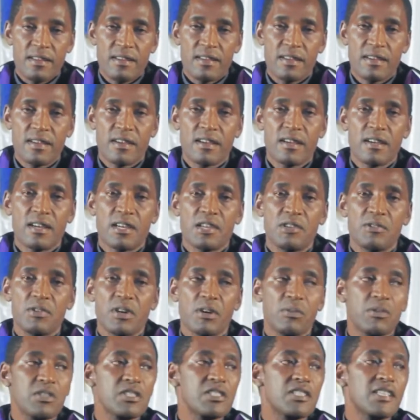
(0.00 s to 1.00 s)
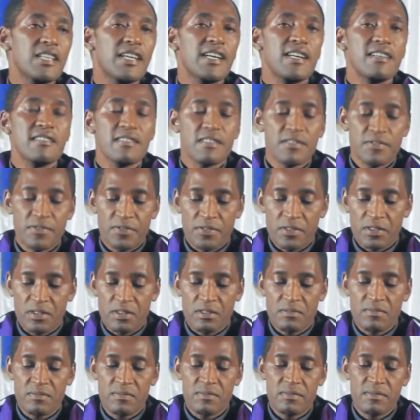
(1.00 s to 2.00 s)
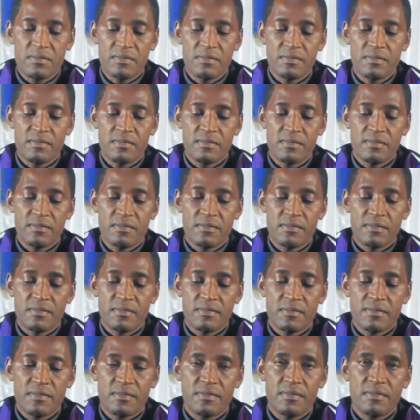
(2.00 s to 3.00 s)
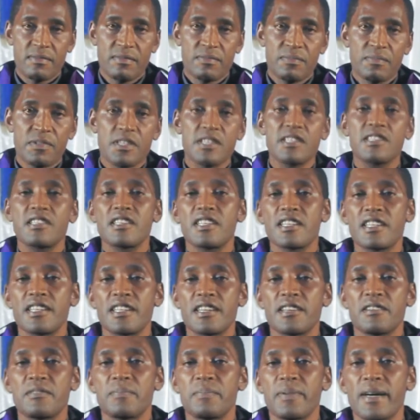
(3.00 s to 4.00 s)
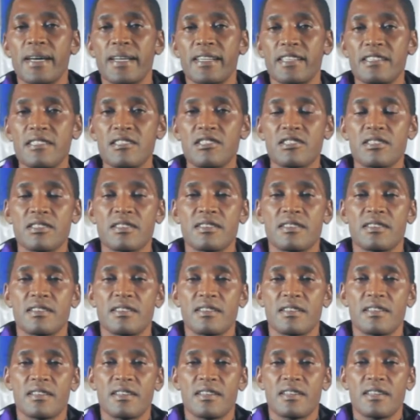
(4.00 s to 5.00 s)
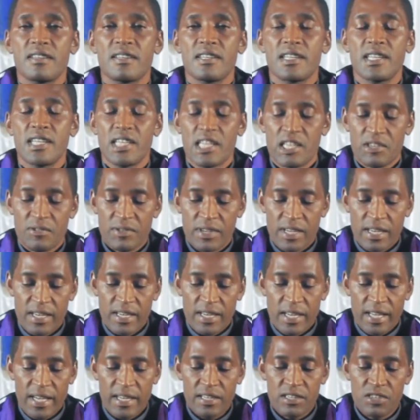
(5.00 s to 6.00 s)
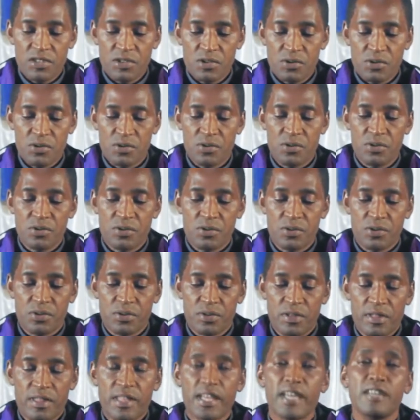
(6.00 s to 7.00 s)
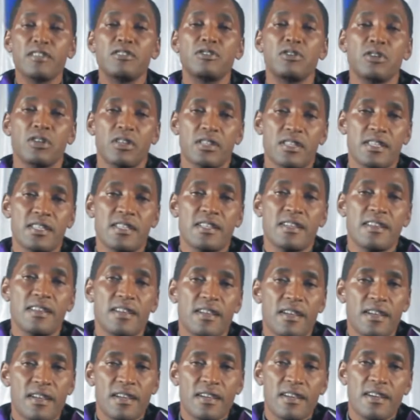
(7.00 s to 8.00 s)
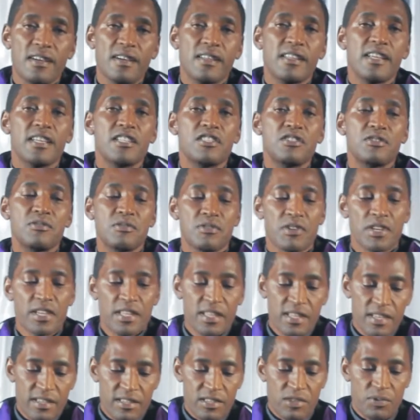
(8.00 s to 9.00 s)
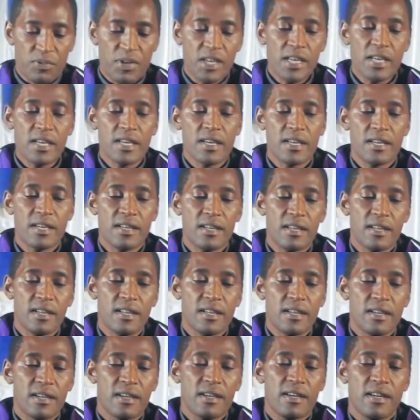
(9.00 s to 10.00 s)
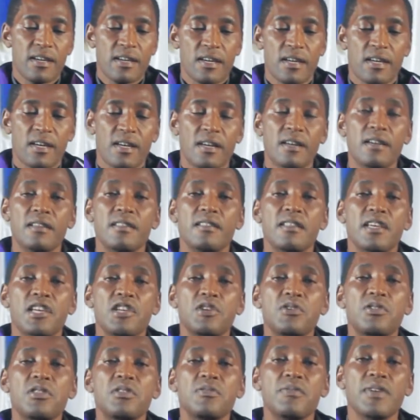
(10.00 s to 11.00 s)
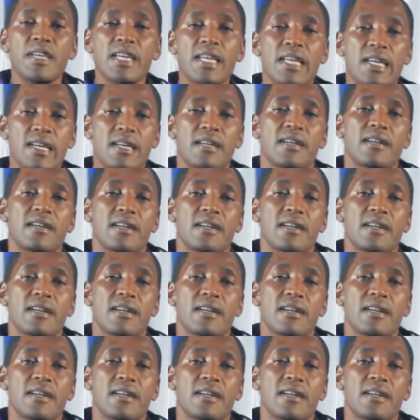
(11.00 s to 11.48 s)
Uh, you are watching us from PCEA Nderi Parish, and we are glad to thank God that during this week, uh, the Youth Week,